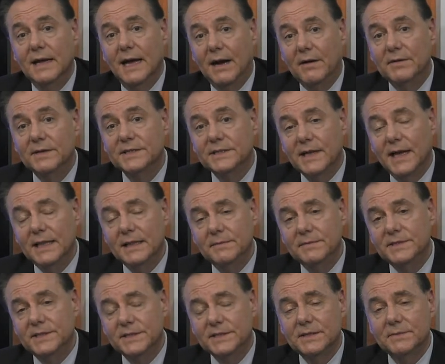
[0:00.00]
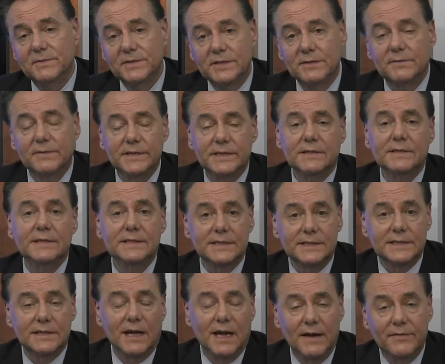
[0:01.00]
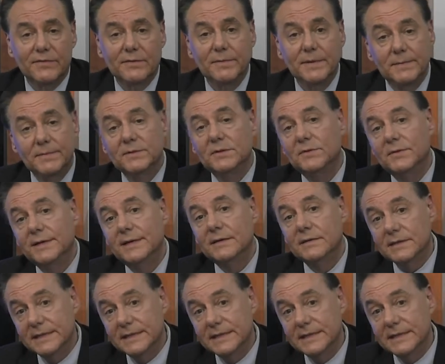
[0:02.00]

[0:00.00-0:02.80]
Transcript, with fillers: Our asylum system was originally designed for people who were here